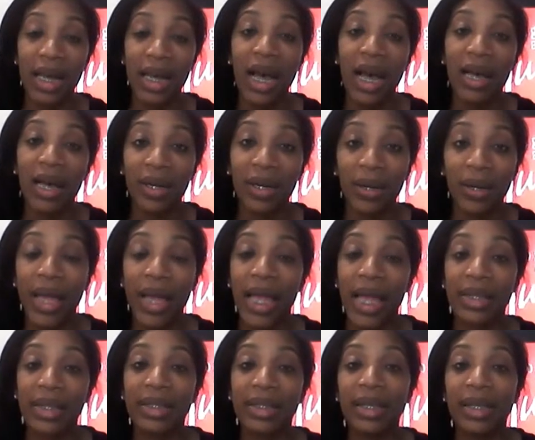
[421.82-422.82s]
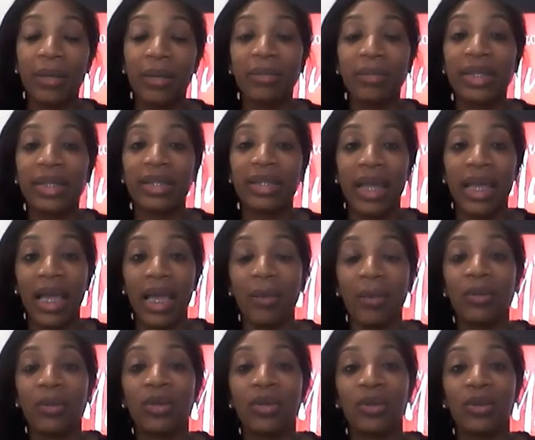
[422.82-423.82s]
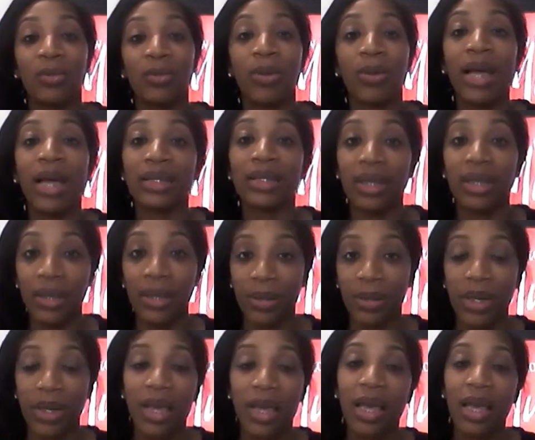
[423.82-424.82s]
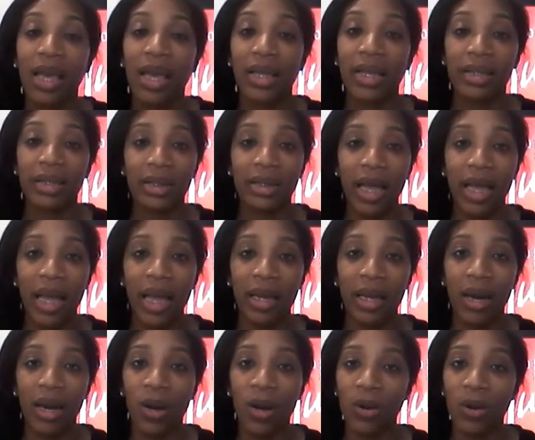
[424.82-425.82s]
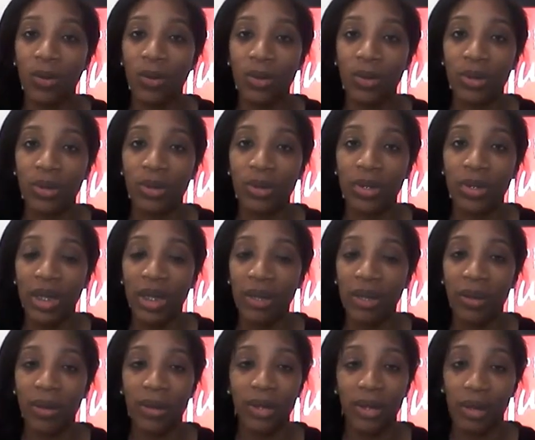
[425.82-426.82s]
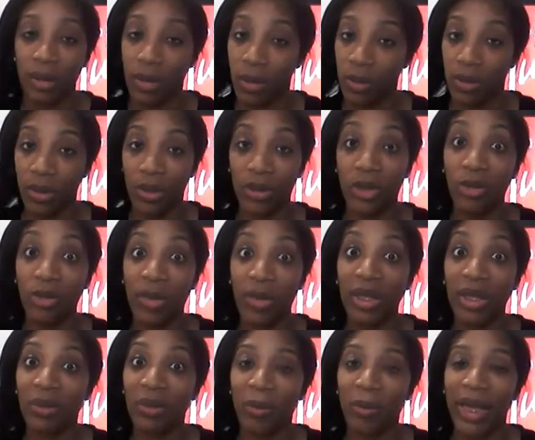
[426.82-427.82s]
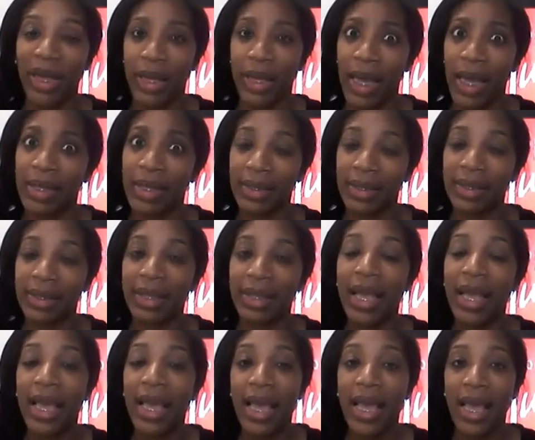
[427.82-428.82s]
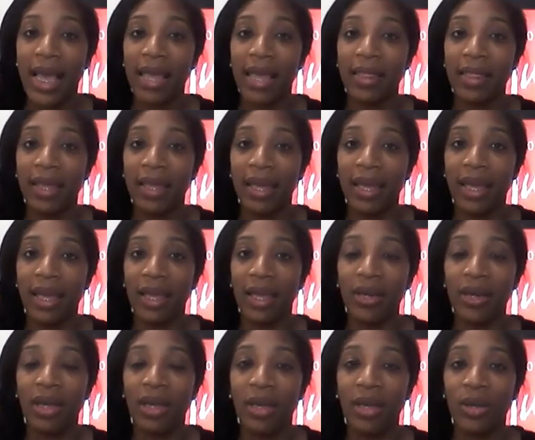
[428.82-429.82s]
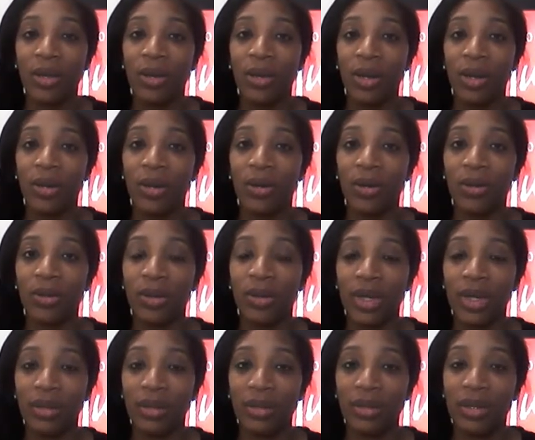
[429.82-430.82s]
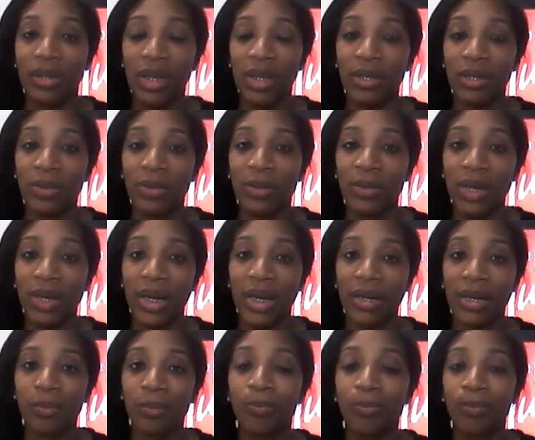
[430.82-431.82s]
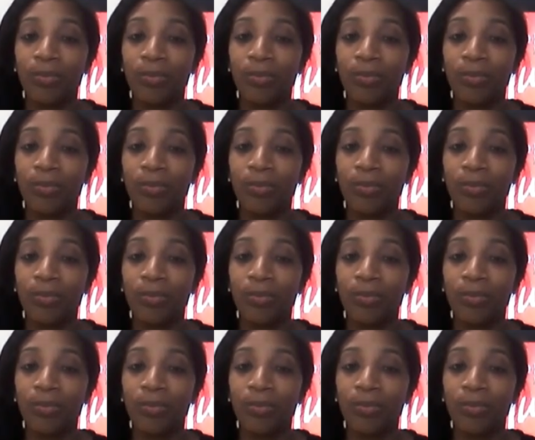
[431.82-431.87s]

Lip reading: Connor had slipped the tape to the prosecutor, and it's like, oh, oh, don't you mess with my cases. And then, you know, in season 1,